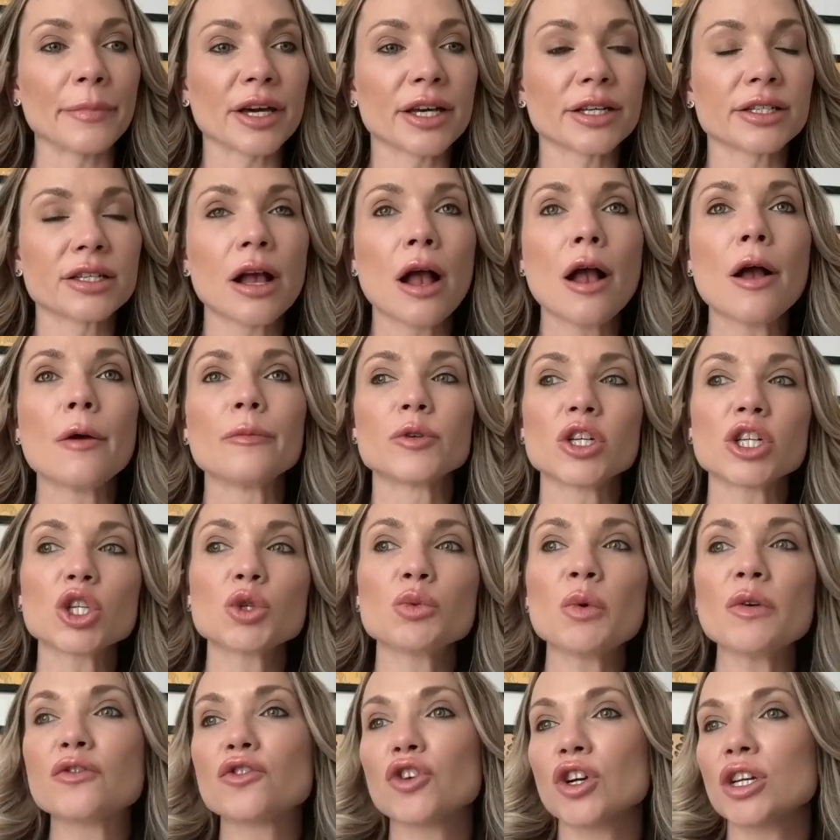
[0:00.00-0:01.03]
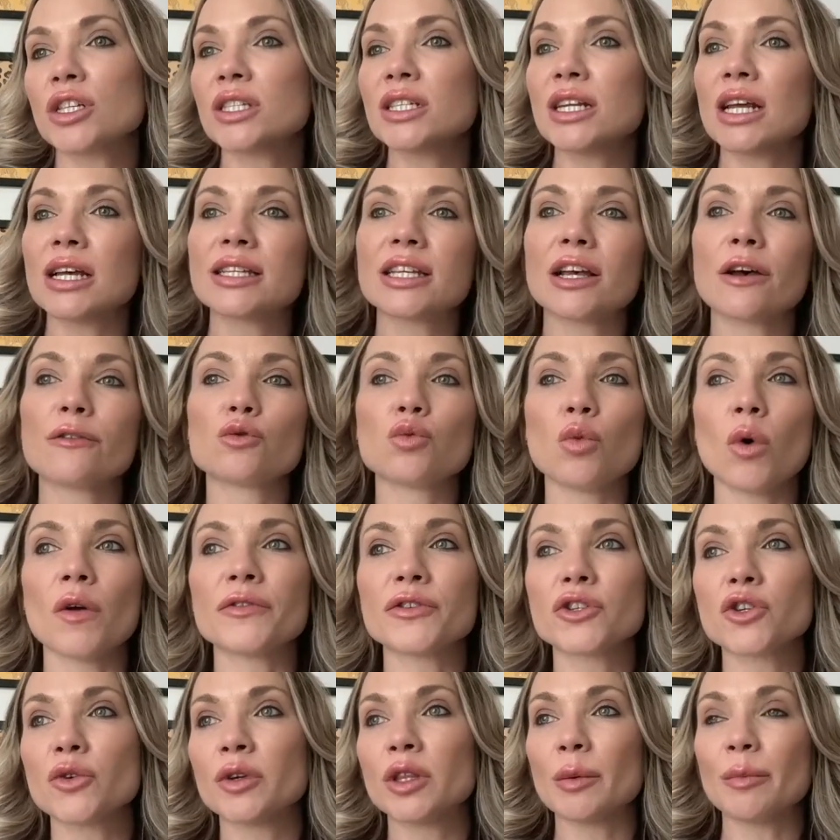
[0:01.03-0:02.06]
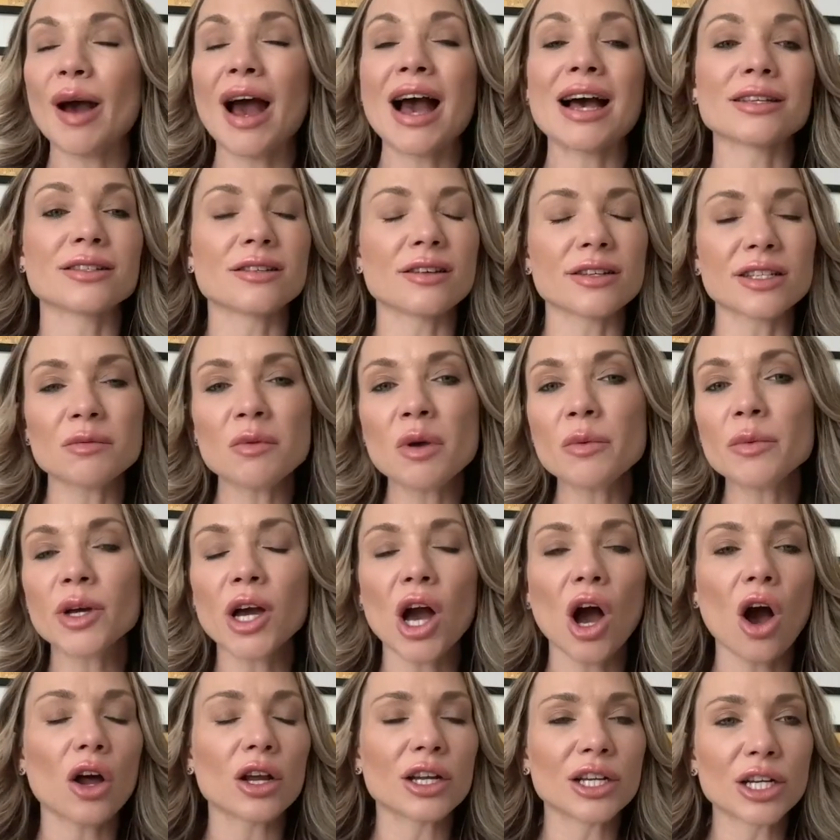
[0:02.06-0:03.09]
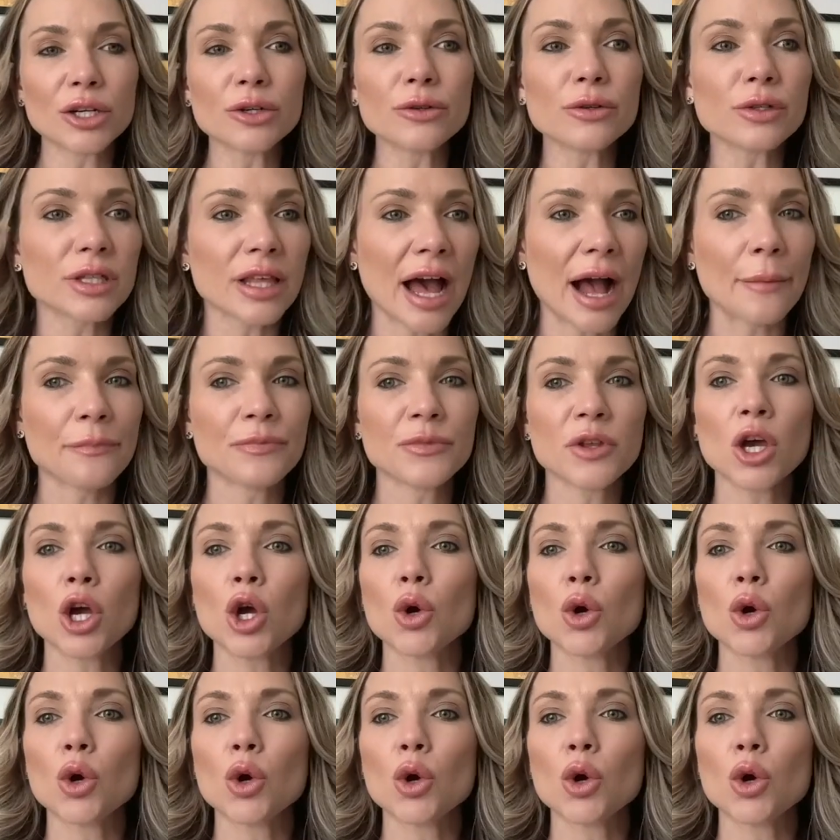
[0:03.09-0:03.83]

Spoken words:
Because just because we've trusted ourselves once or in the past doesn't mean we can't lose that